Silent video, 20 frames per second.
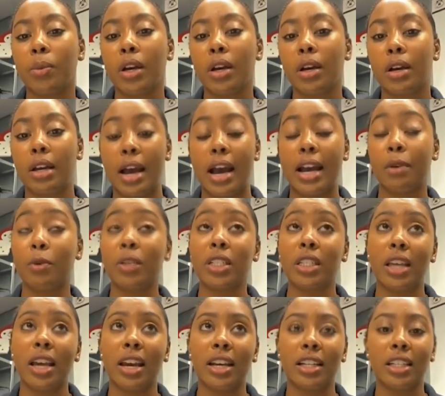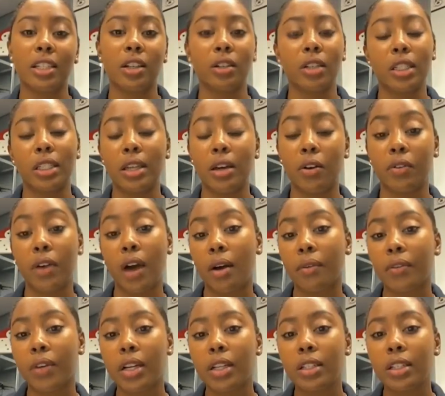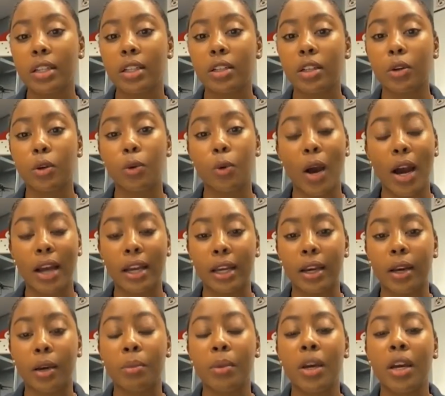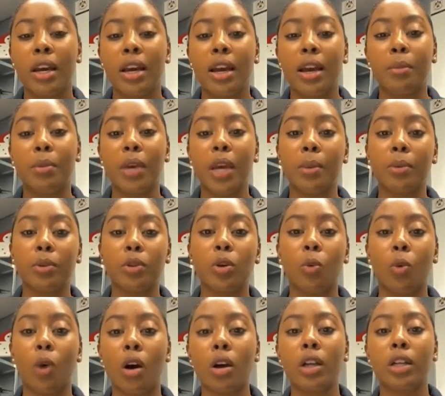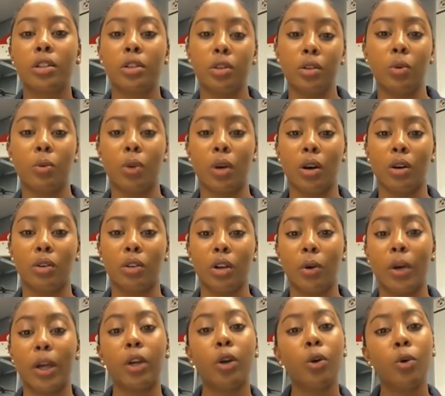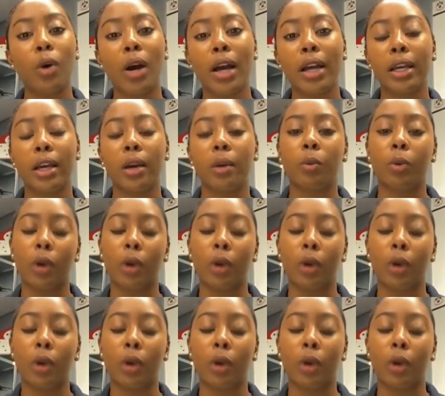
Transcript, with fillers: I would say, instill a self confidence into who I am and be able to walk into the world knowing who I am,